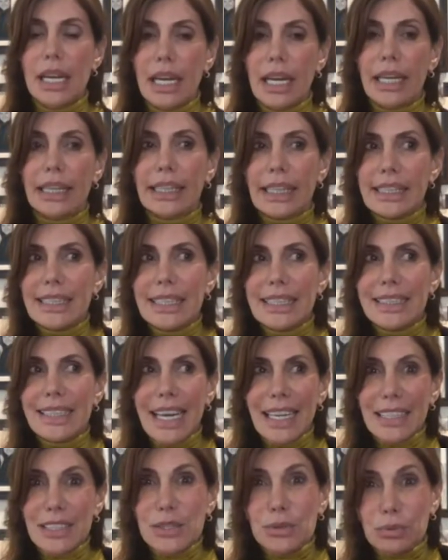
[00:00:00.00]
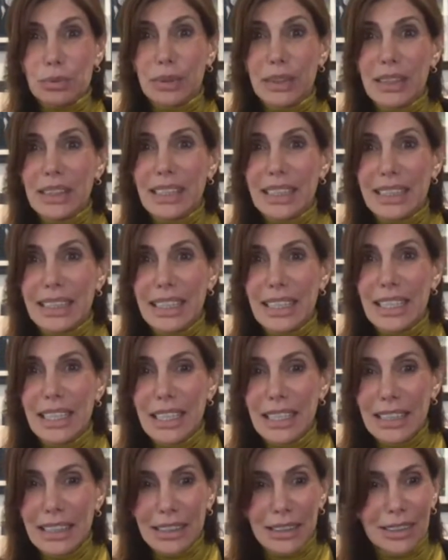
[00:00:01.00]
And I think that's really,
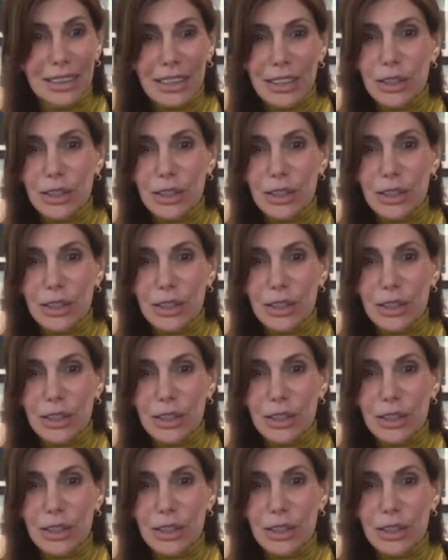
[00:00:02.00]
you